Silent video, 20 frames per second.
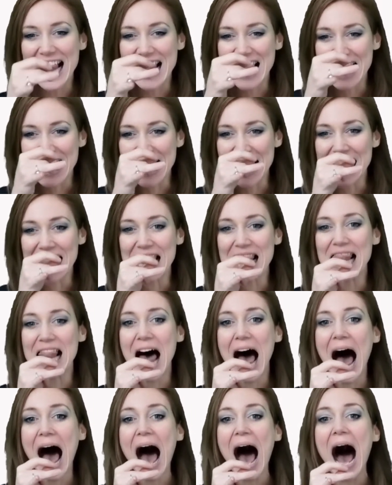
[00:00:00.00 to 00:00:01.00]

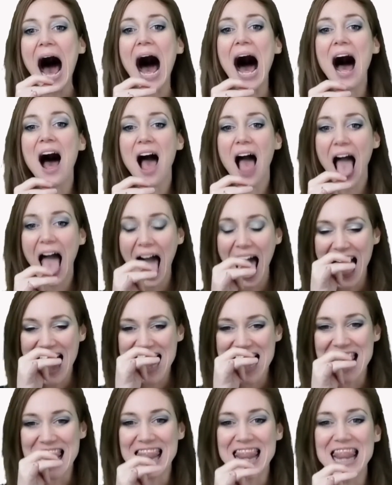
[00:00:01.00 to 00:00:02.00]
La,
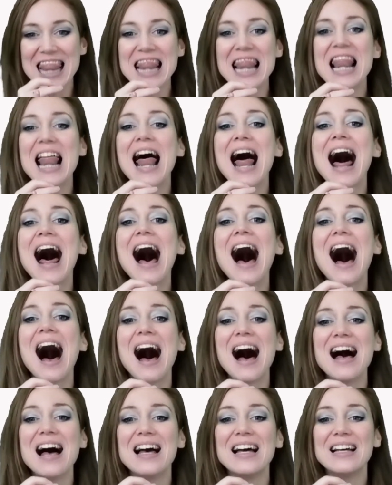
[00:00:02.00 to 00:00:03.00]

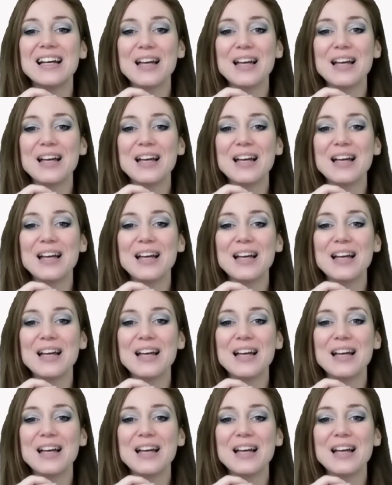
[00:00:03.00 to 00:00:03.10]
la.